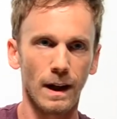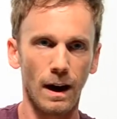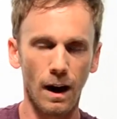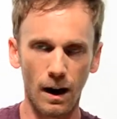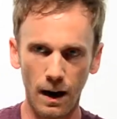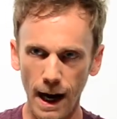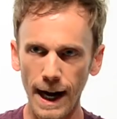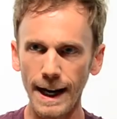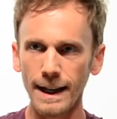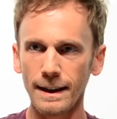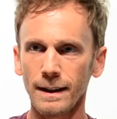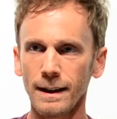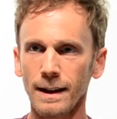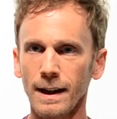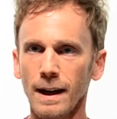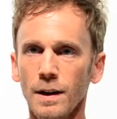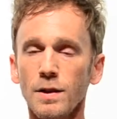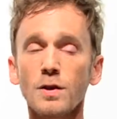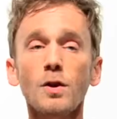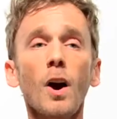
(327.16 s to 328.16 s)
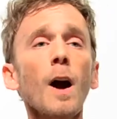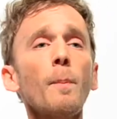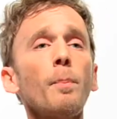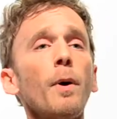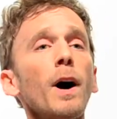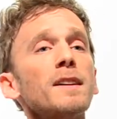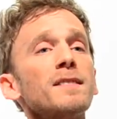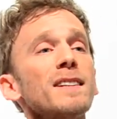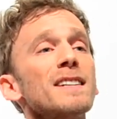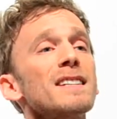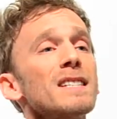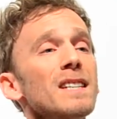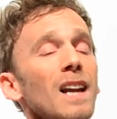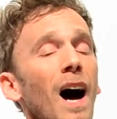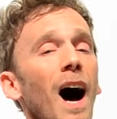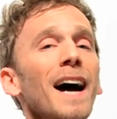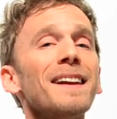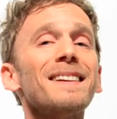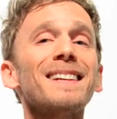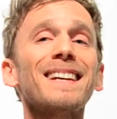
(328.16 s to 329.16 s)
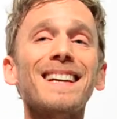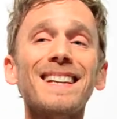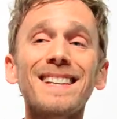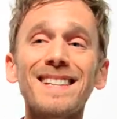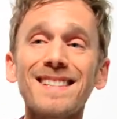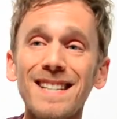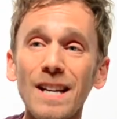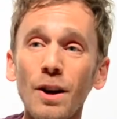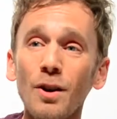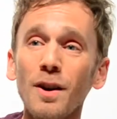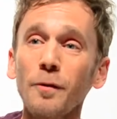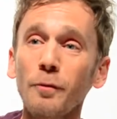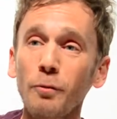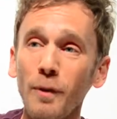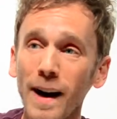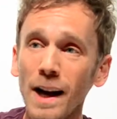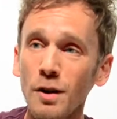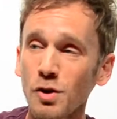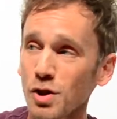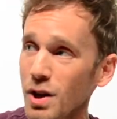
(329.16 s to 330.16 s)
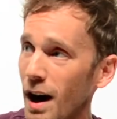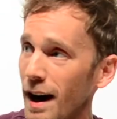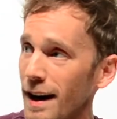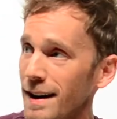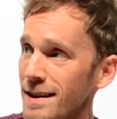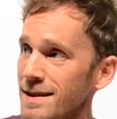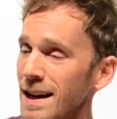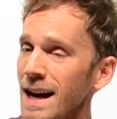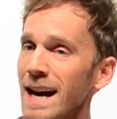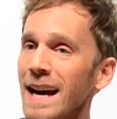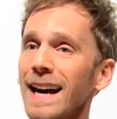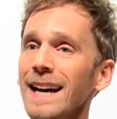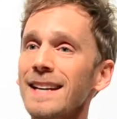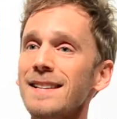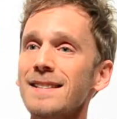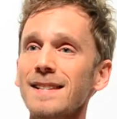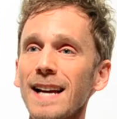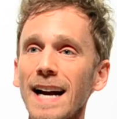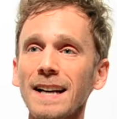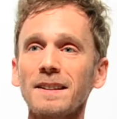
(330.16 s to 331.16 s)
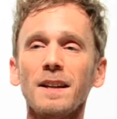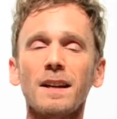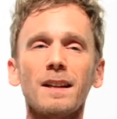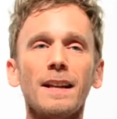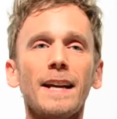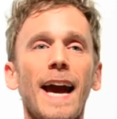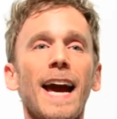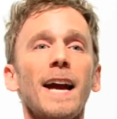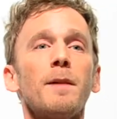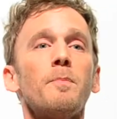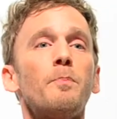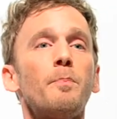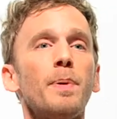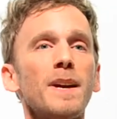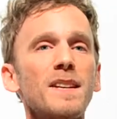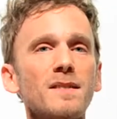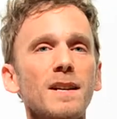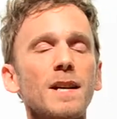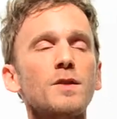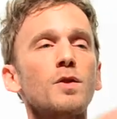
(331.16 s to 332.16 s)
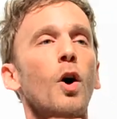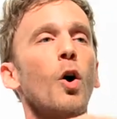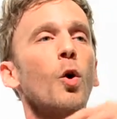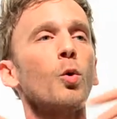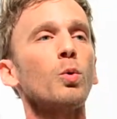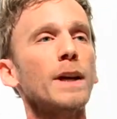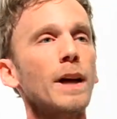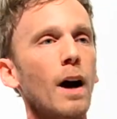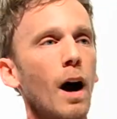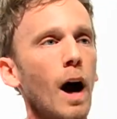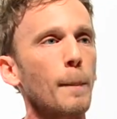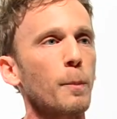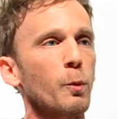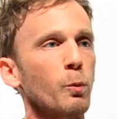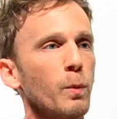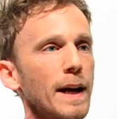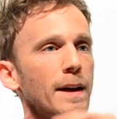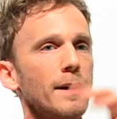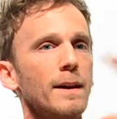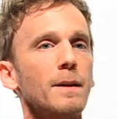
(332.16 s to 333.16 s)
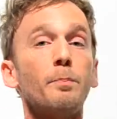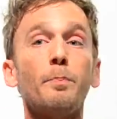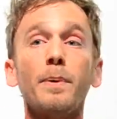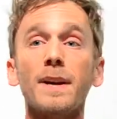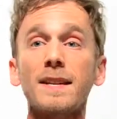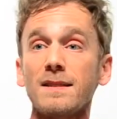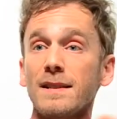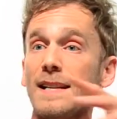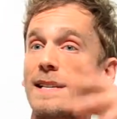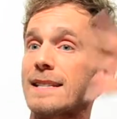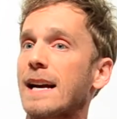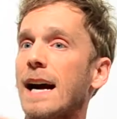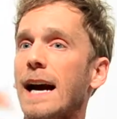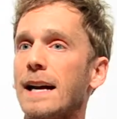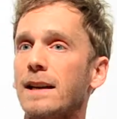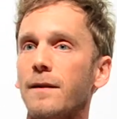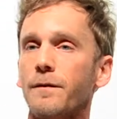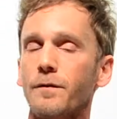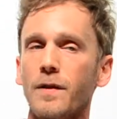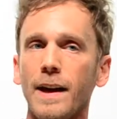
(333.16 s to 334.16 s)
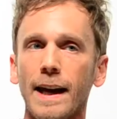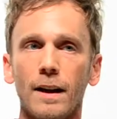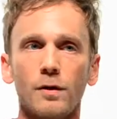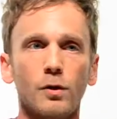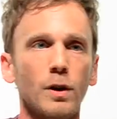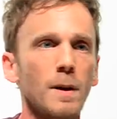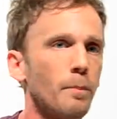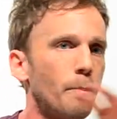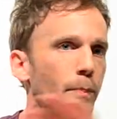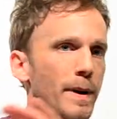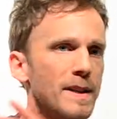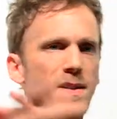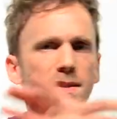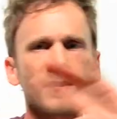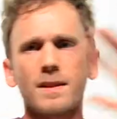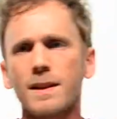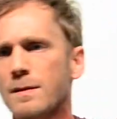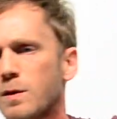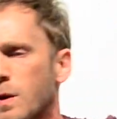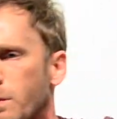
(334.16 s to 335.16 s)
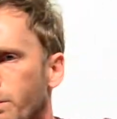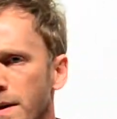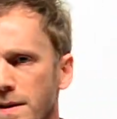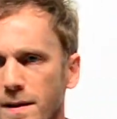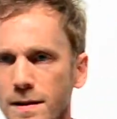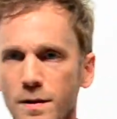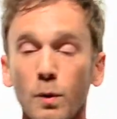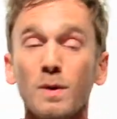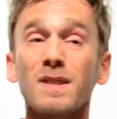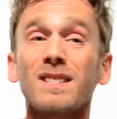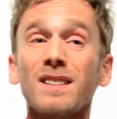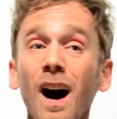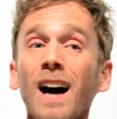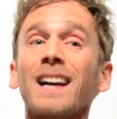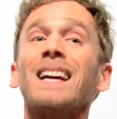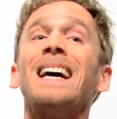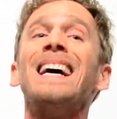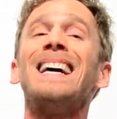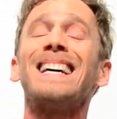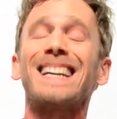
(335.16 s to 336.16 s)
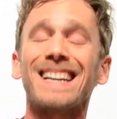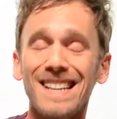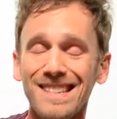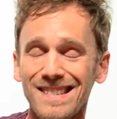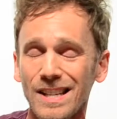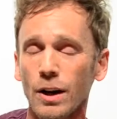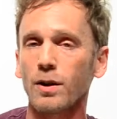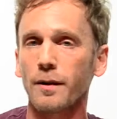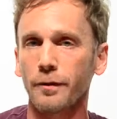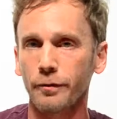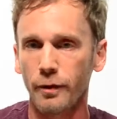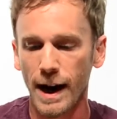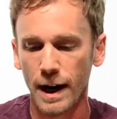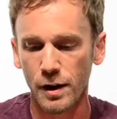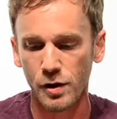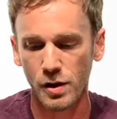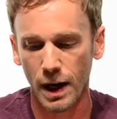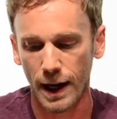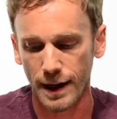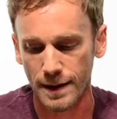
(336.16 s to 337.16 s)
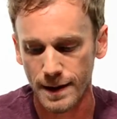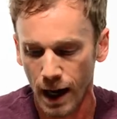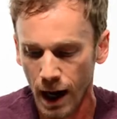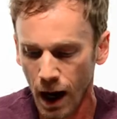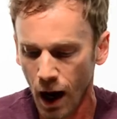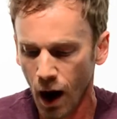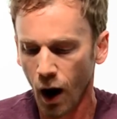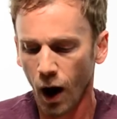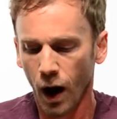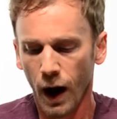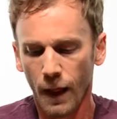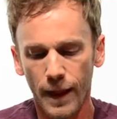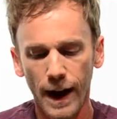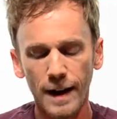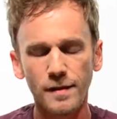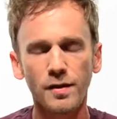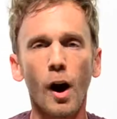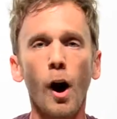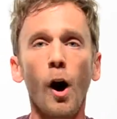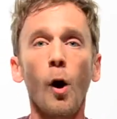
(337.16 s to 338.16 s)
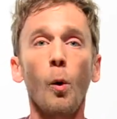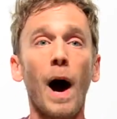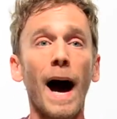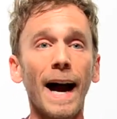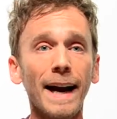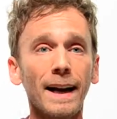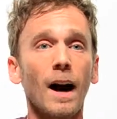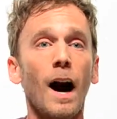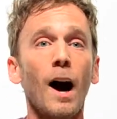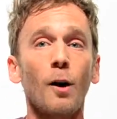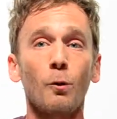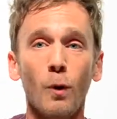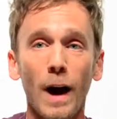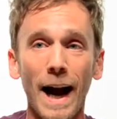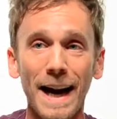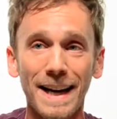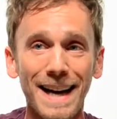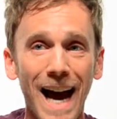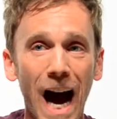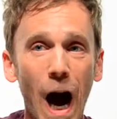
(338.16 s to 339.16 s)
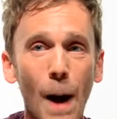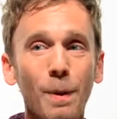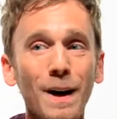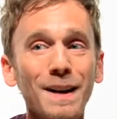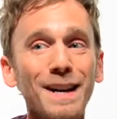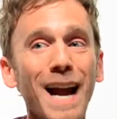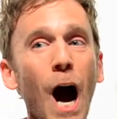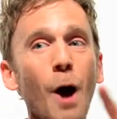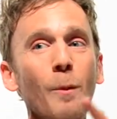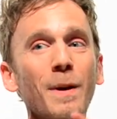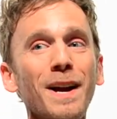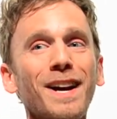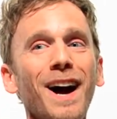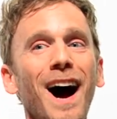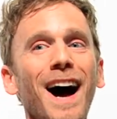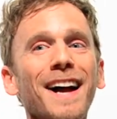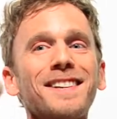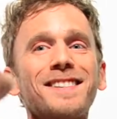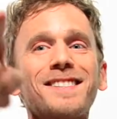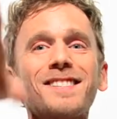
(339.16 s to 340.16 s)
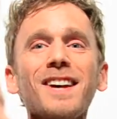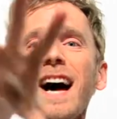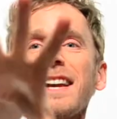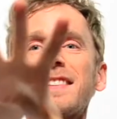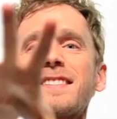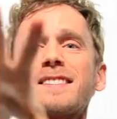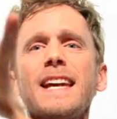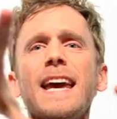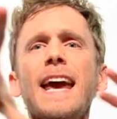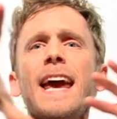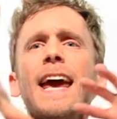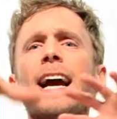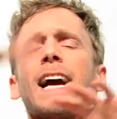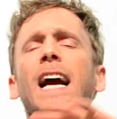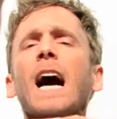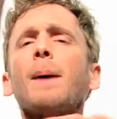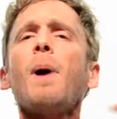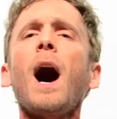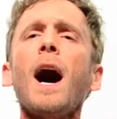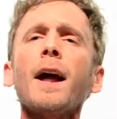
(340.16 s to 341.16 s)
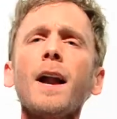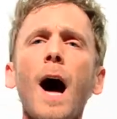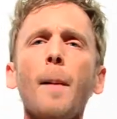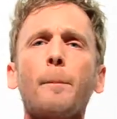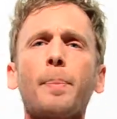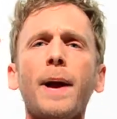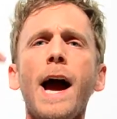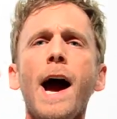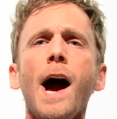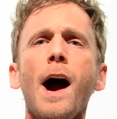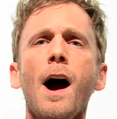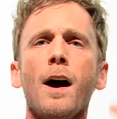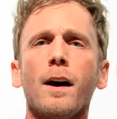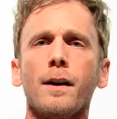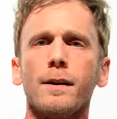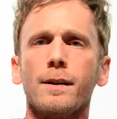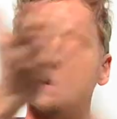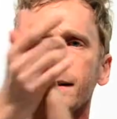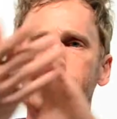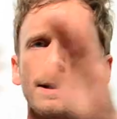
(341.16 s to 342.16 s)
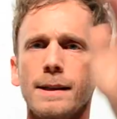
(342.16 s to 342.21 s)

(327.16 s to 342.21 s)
All right? Starbucks is not considered a franchise it's technically a business only operated business kind of thing. It's only businesses with business, so it's not considered a franchise. That's all I got right now, but now we got Dusty. Come on up here.